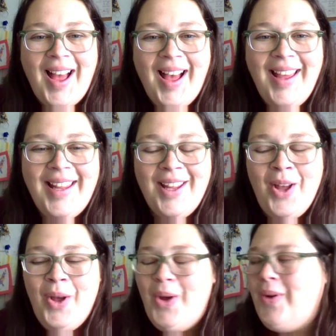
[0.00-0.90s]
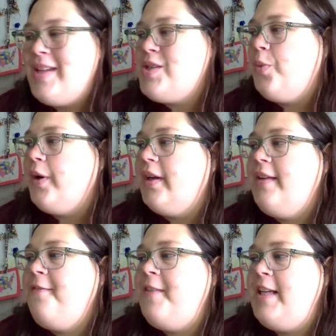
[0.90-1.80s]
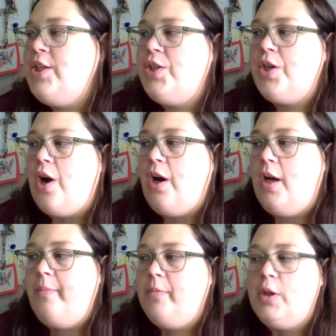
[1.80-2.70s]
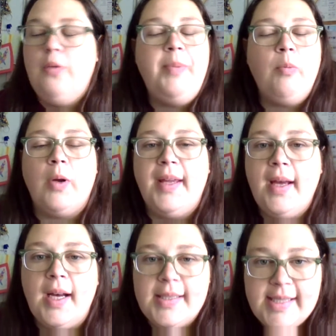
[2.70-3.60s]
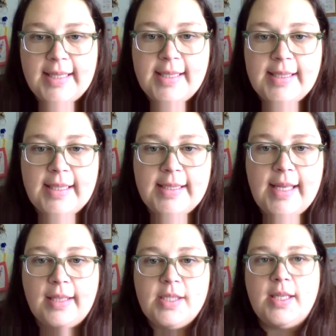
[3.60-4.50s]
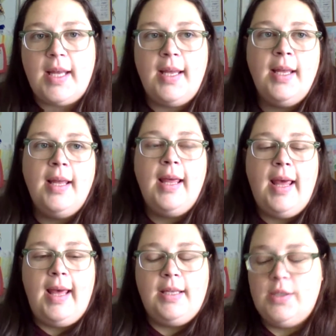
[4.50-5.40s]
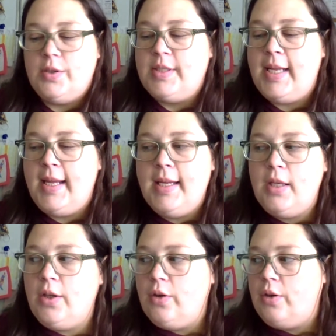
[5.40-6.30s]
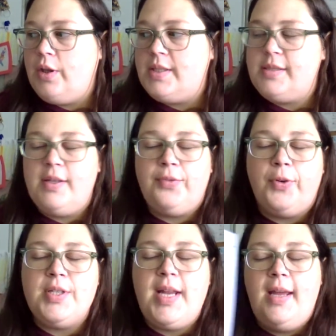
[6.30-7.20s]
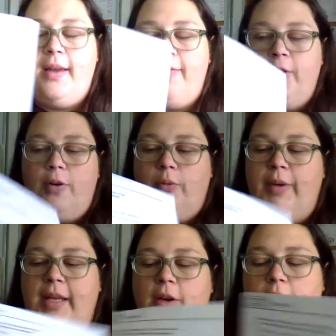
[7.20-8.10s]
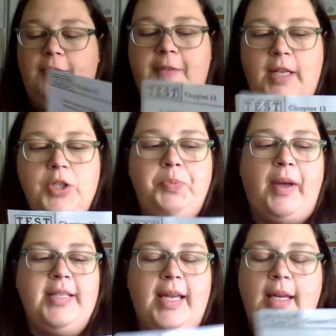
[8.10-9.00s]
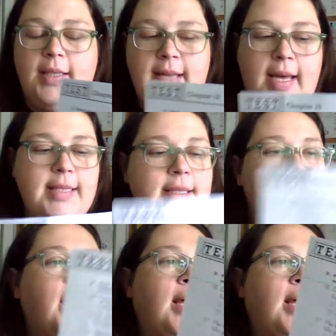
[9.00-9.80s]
Hi. Okay, so we're going to finish. Um, you've been working on sentences. That's the end. So today, you, this this first day of your week, you're going to finish by taking a test.